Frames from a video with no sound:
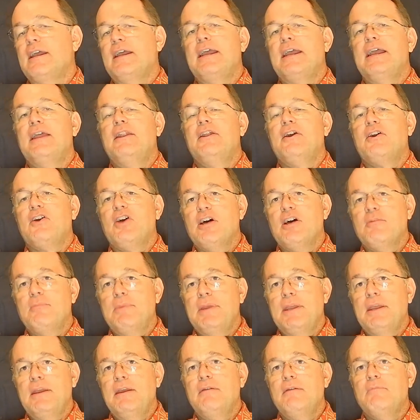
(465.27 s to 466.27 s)
in the
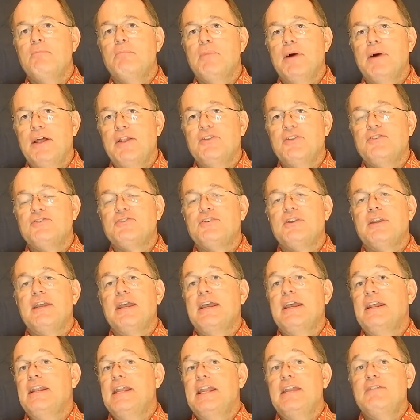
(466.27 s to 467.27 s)
coming months
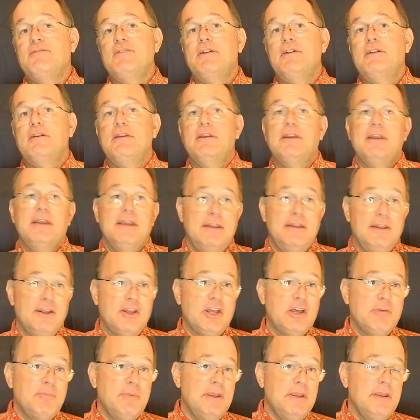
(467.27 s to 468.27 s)
and even in the
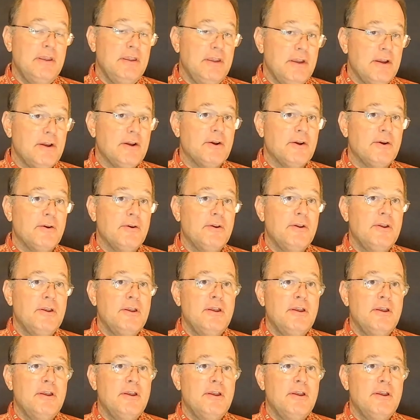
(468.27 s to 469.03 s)
coming year,